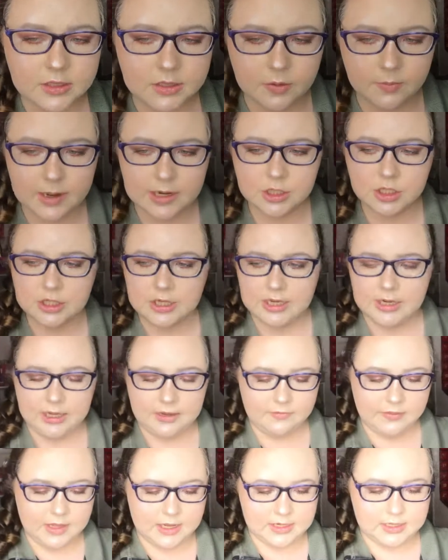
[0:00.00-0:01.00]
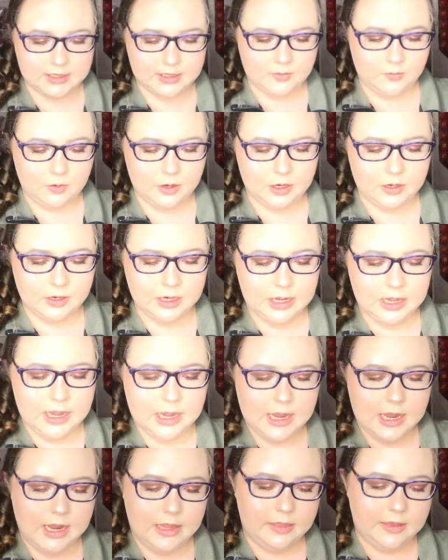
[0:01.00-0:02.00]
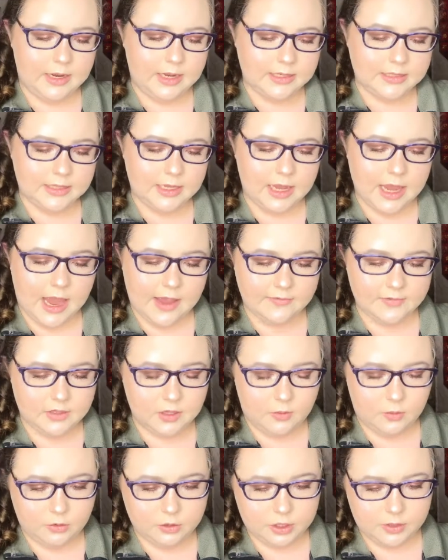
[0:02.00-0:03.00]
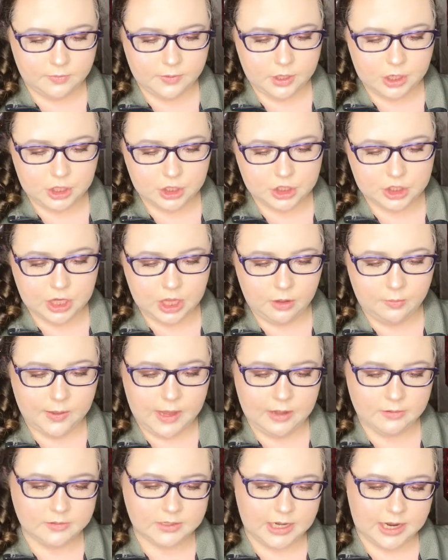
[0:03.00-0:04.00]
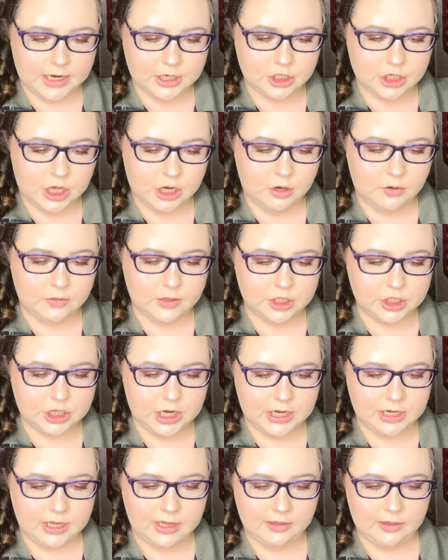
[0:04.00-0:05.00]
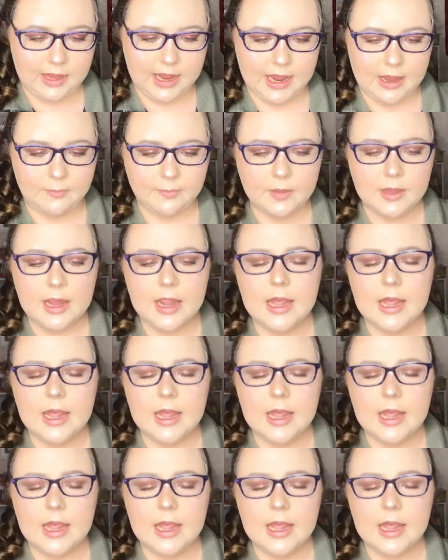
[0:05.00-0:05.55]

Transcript: So I'm actually going to give that to someone. And the next thing I have is the Ulta Beauty Gel Bounce Eyeshadow in the shade Glam.